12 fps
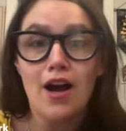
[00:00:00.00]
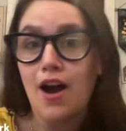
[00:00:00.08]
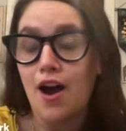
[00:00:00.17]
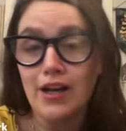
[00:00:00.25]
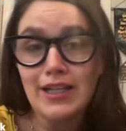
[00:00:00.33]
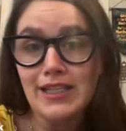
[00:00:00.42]

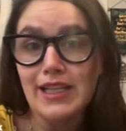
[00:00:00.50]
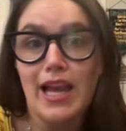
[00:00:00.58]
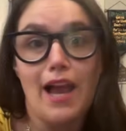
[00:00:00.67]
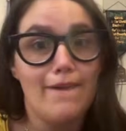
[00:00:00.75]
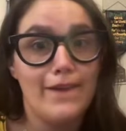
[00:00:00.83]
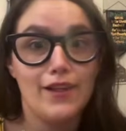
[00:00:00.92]
honestly,
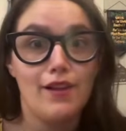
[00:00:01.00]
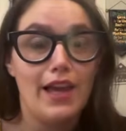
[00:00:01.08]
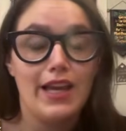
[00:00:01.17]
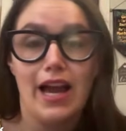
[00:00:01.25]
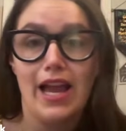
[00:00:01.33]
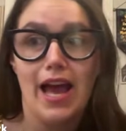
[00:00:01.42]
I feel
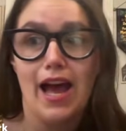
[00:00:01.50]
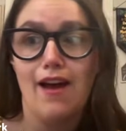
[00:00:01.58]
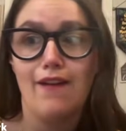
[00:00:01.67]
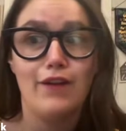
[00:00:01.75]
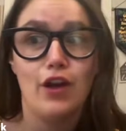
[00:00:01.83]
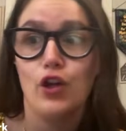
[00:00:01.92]
like I
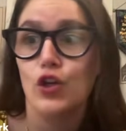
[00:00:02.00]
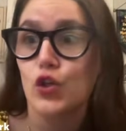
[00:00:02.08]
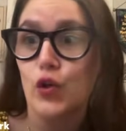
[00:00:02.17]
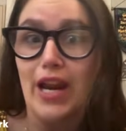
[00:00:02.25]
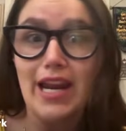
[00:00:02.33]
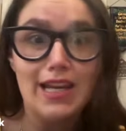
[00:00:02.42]
have
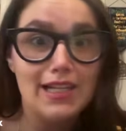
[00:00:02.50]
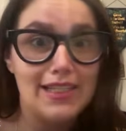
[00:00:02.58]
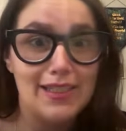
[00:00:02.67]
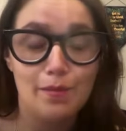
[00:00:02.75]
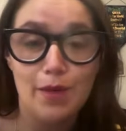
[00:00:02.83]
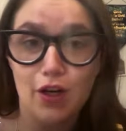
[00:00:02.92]
great
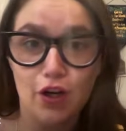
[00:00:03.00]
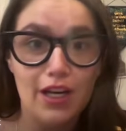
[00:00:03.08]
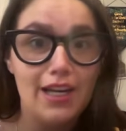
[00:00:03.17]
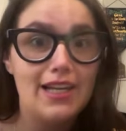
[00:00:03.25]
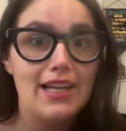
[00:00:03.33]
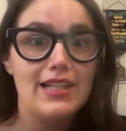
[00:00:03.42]

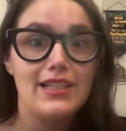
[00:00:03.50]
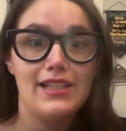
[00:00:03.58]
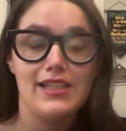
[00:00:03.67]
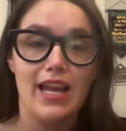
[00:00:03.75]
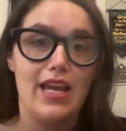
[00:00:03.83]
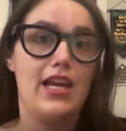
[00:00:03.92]

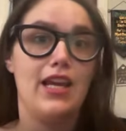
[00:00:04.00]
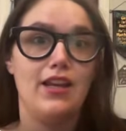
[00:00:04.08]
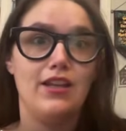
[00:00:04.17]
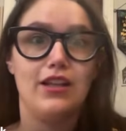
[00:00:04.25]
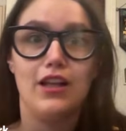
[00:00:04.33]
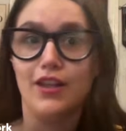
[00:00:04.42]
experience
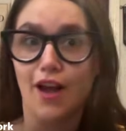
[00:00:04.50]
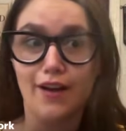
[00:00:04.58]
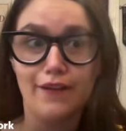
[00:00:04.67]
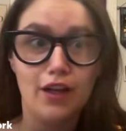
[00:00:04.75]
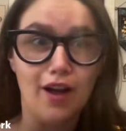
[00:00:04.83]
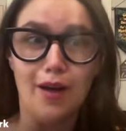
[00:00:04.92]
and a lot
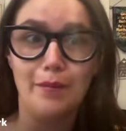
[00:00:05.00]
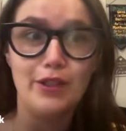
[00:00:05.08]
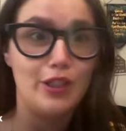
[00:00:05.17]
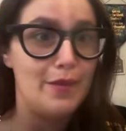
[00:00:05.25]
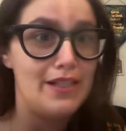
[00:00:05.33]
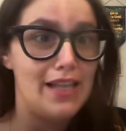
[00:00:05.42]
of
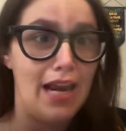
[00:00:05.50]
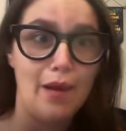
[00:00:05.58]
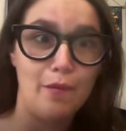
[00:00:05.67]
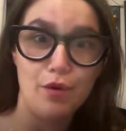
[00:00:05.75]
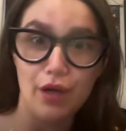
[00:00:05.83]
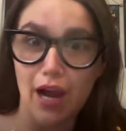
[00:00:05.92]
accomplishments that
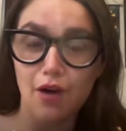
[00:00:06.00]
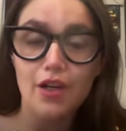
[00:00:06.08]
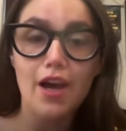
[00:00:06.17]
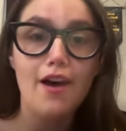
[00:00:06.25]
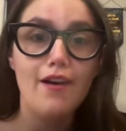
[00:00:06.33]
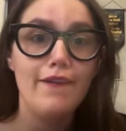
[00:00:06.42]
I'm proud
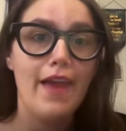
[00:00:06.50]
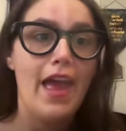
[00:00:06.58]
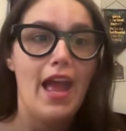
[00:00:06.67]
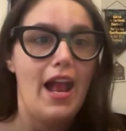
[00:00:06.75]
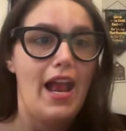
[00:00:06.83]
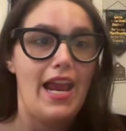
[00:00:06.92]
of.
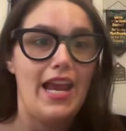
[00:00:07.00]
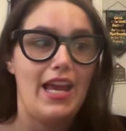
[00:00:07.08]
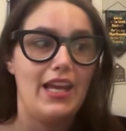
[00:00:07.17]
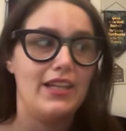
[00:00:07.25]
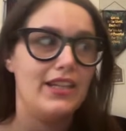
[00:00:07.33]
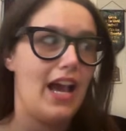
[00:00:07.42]

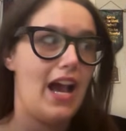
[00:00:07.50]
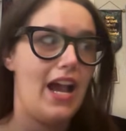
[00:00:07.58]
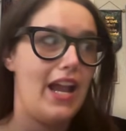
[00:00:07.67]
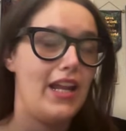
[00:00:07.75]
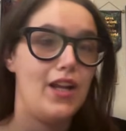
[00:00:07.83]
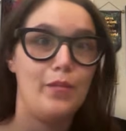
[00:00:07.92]
And
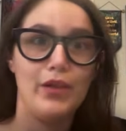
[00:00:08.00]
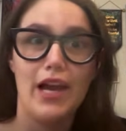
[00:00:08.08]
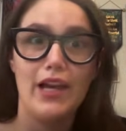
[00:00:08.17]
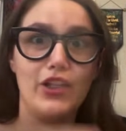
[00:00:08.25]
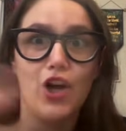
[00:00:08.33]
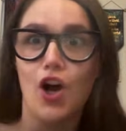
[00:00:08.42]
I
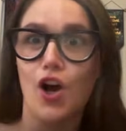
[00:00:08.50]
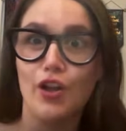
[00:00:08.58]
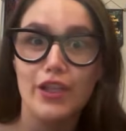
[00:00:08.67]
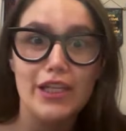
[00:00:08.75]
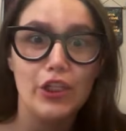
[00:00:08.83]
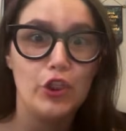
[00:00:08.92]
apply to
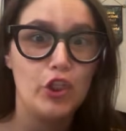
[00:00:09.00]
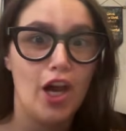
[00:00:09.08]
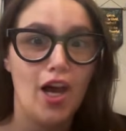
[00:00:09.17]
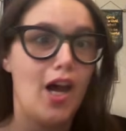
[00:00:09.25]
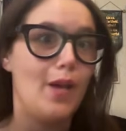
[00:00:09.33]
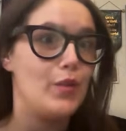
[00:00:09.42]
all these
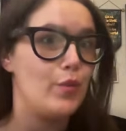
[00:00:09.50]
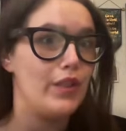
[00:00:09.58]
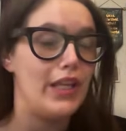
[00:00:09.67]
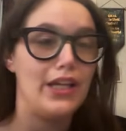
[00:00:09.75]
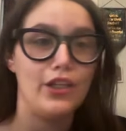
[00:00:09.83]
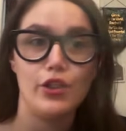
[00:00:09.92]
jobs
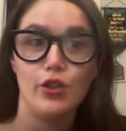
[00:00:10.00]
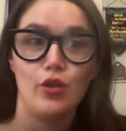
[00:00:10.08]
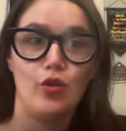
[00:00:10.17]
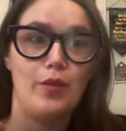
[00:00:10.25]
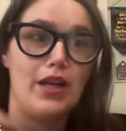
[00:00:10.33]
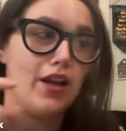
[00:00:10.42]
related
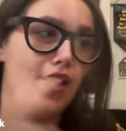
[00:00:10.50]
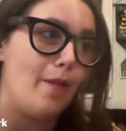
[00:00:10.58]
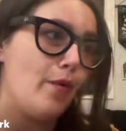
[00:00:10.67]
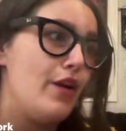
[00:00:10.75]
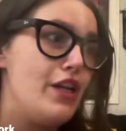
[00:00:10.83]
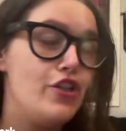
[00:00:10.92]
to being an
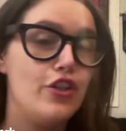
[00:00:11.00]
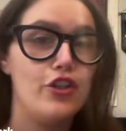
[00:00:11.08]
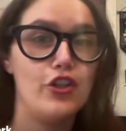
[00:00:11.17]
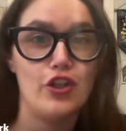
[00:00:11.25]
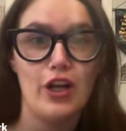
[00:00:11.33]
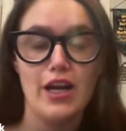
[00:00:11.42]

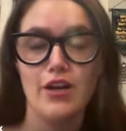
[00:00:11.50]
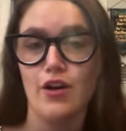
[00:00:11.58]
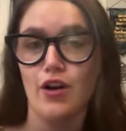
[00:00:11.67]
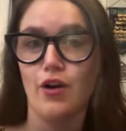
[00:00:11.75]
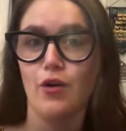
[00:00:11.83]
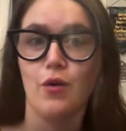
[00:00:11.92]
operations
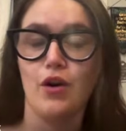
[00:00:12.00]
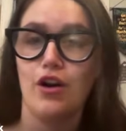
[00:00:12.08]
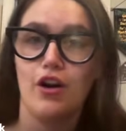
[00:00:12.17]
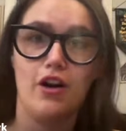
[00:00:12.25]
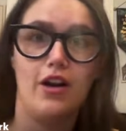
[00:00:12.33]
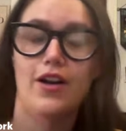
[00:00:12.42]
trainer
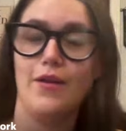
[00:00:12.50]
or,